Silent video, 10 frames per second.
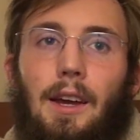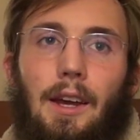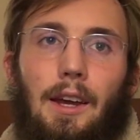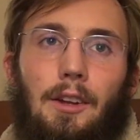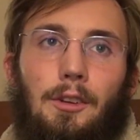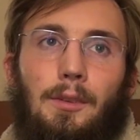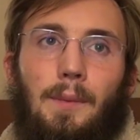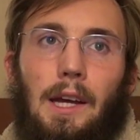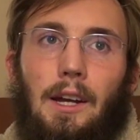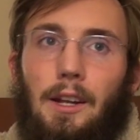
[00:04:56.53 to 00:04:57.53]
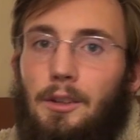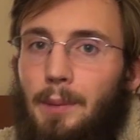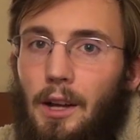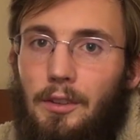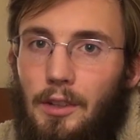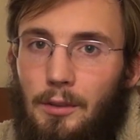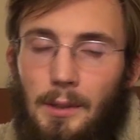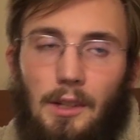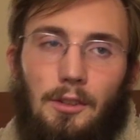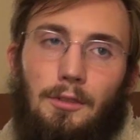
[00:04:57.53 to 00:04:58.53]
And I got into politics
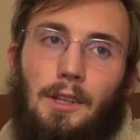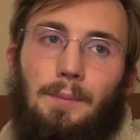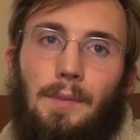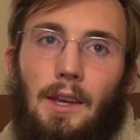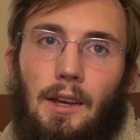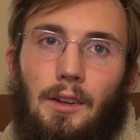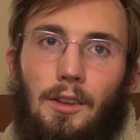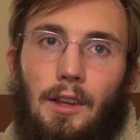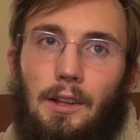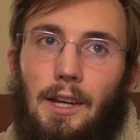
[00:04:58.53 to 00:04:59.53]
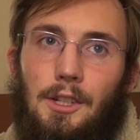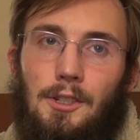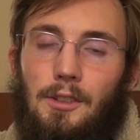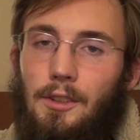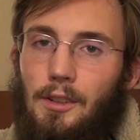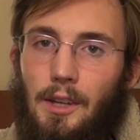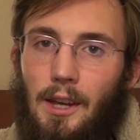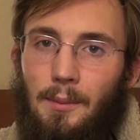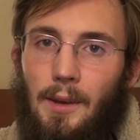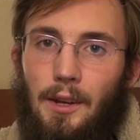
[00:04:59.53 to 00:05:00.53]
because of it. And the election season
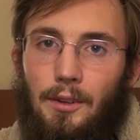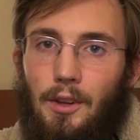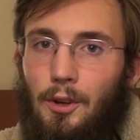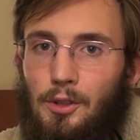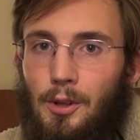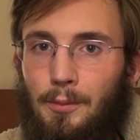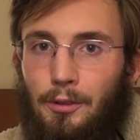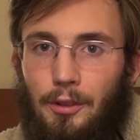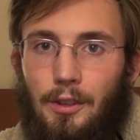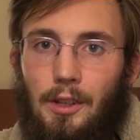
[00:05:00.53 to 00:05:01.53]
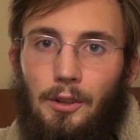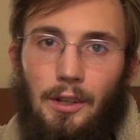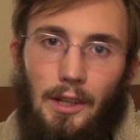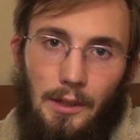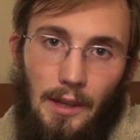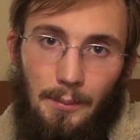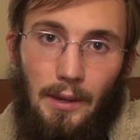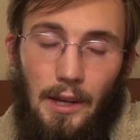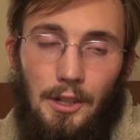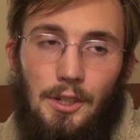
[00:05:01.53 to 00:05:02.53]
came, and then, you know, Trump versus Hillary, like that
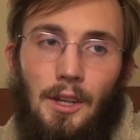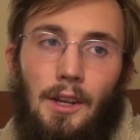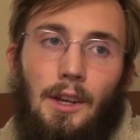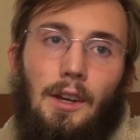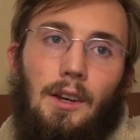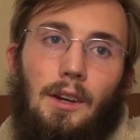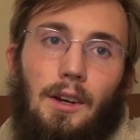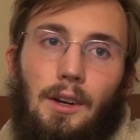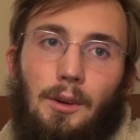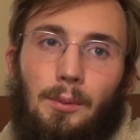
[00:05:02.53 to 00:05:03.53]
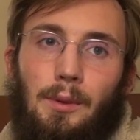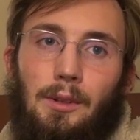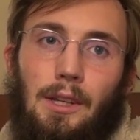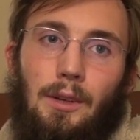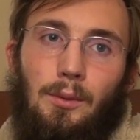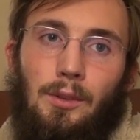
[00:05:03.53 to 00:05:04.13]
bash, uh, really,